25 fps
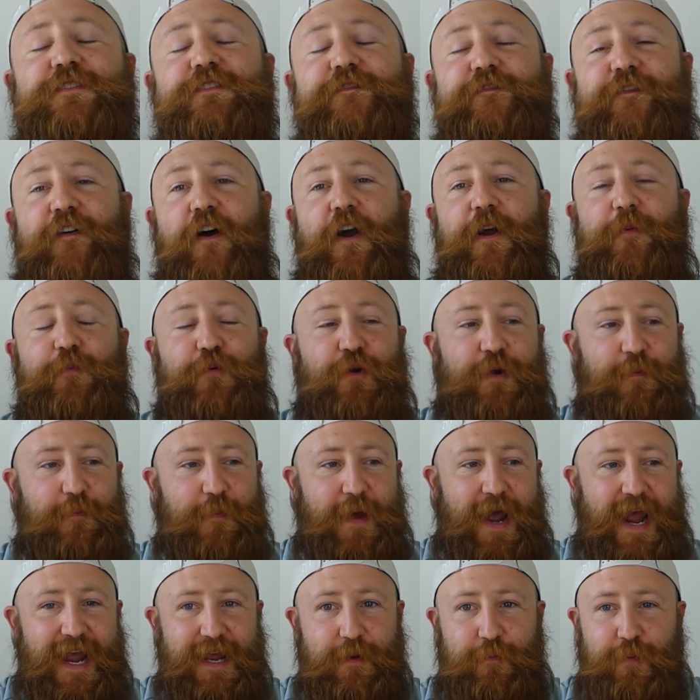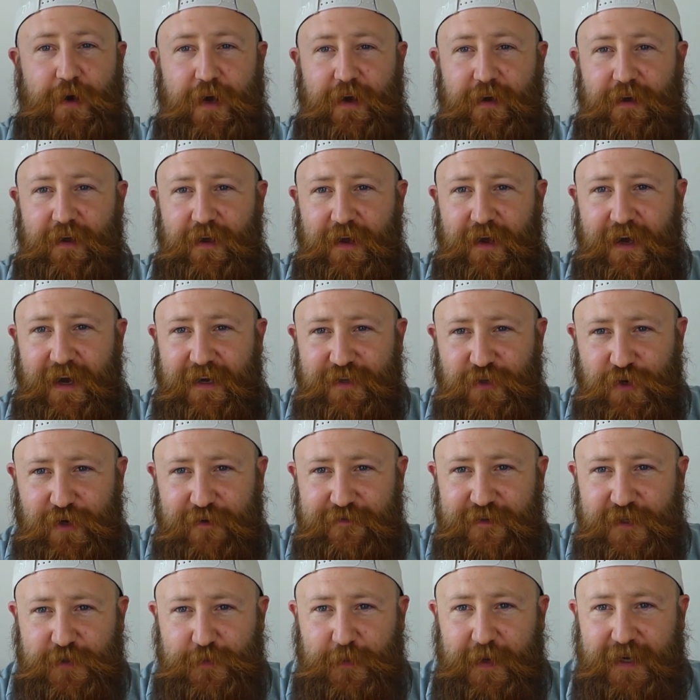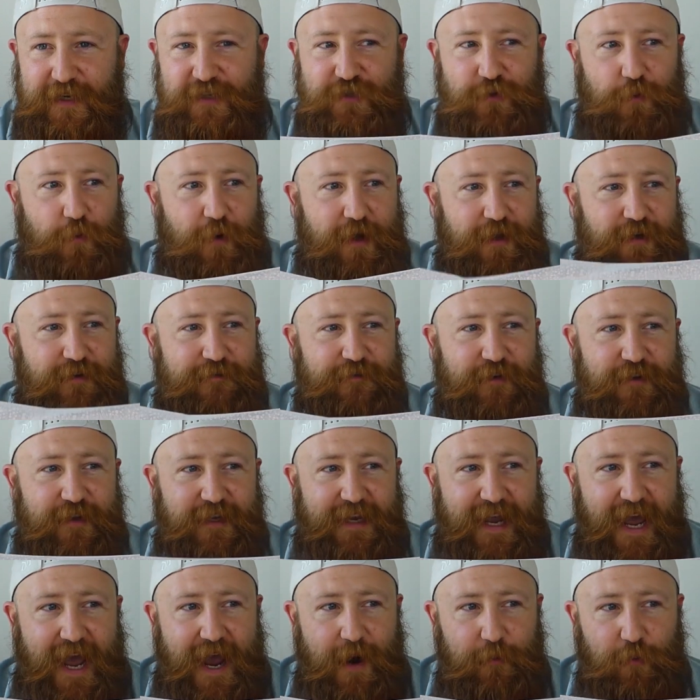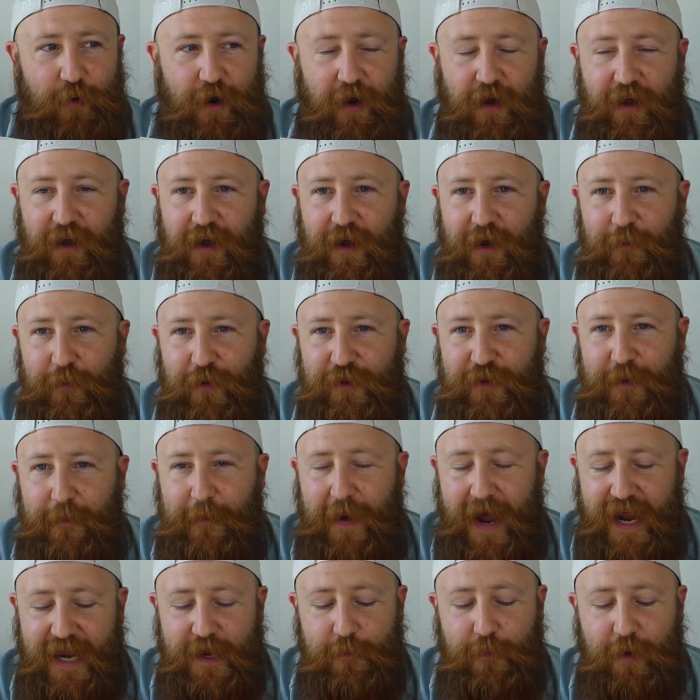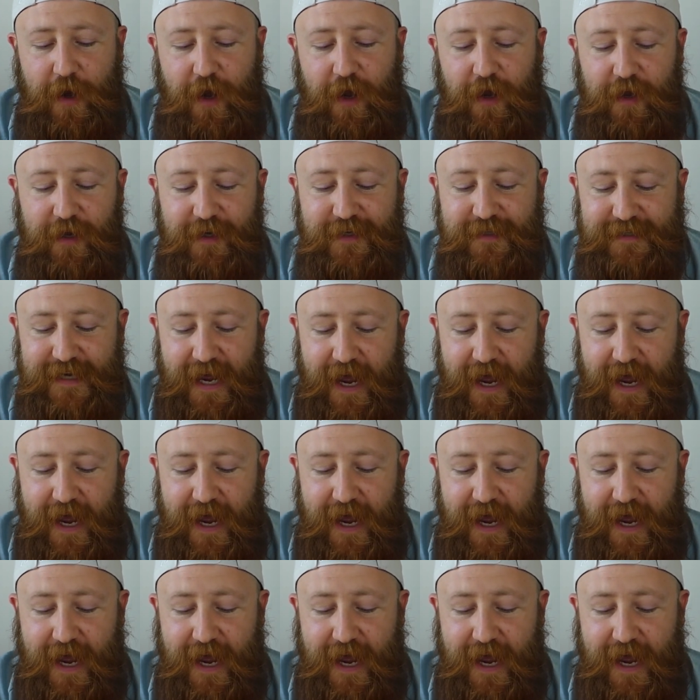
Safari print paper. I don't know if this picks up well enough on the camera, but the paper is